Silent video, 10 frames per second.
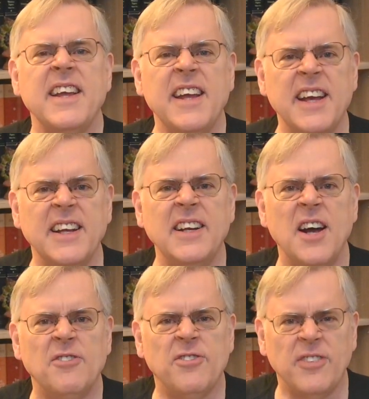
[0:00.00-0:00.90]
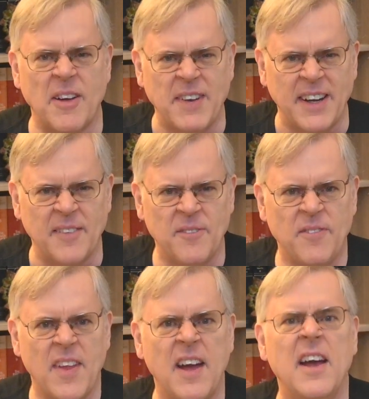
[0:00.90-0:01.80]
Ian Fleming.
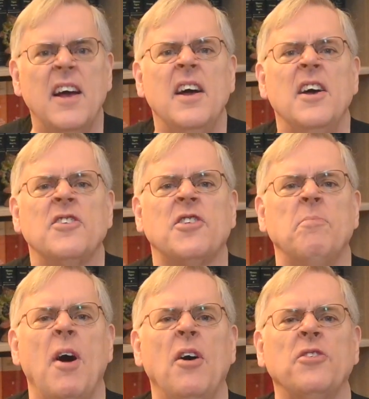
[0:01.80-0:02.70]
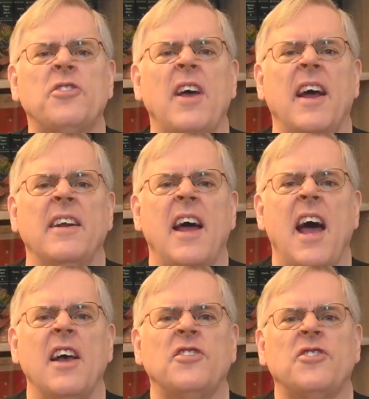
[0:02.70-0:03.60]
Suppose then,
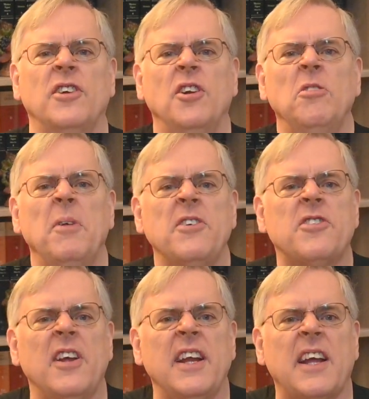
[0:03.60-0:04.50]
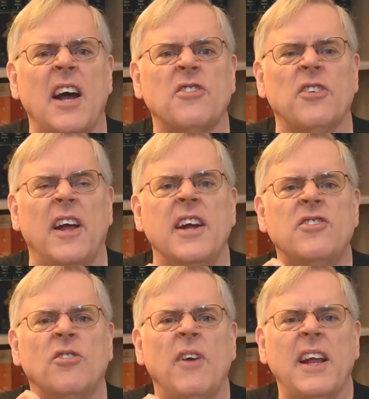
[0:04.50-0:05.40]
as the Lublin City Council head
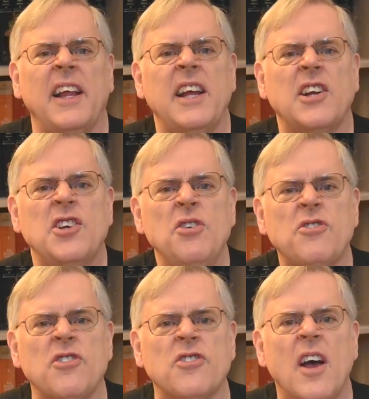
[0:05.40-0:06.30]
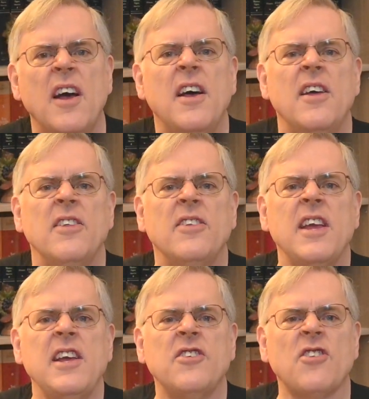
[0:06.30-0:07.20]
directly accuses,
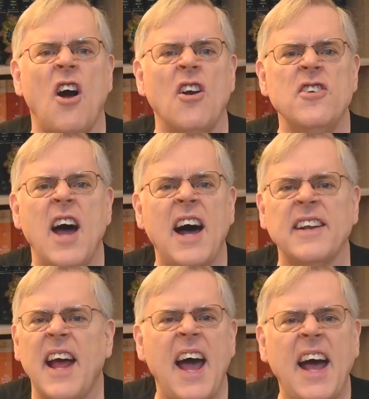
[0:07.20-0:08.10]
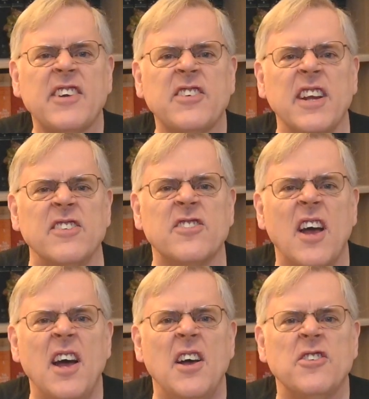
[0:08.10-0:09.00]
these are not
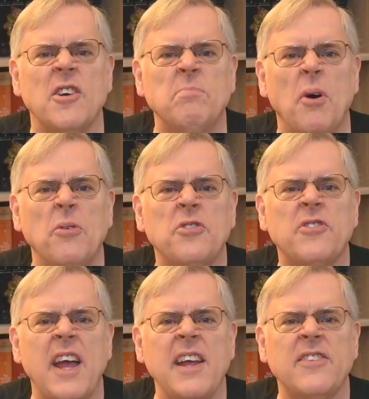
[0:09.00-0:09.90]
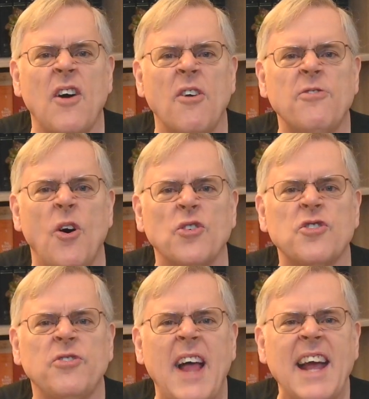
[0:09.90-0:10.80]
accidents. Suppose these are
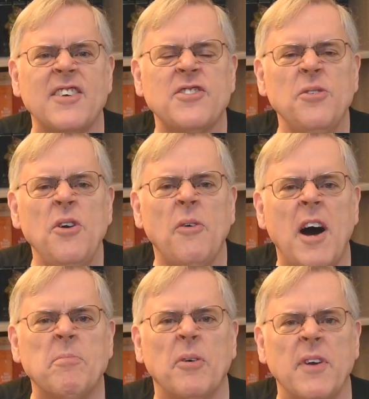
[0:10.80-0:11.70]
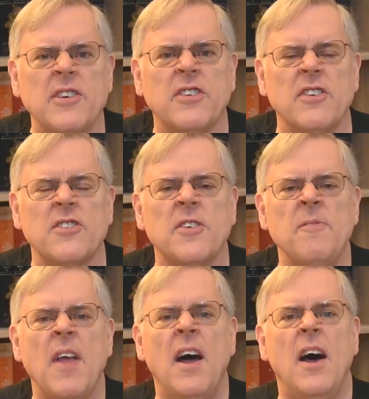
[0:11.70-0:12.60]
false flag pseudo operations.
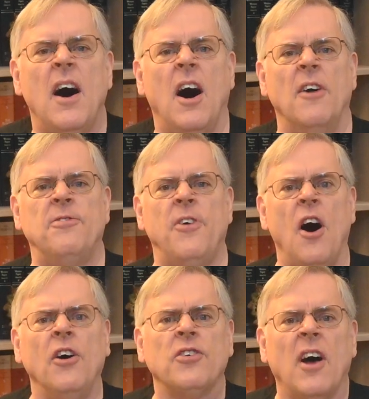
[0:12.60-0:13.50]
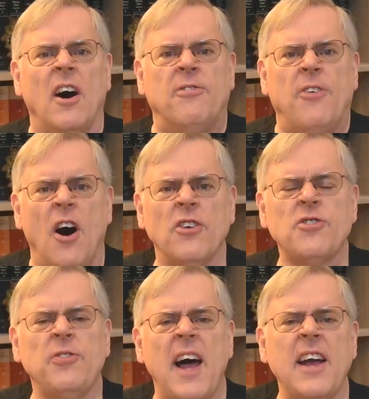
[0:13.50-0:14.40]
A
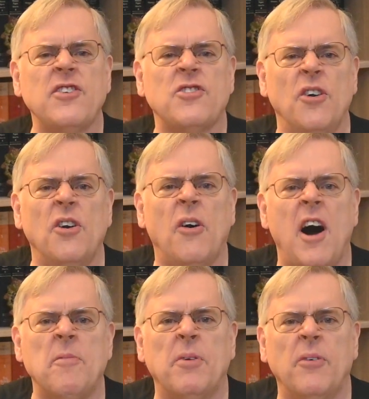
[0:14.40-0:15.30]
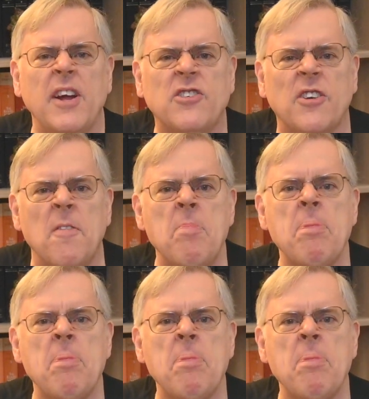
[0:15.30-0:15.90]
false flag pseudo operation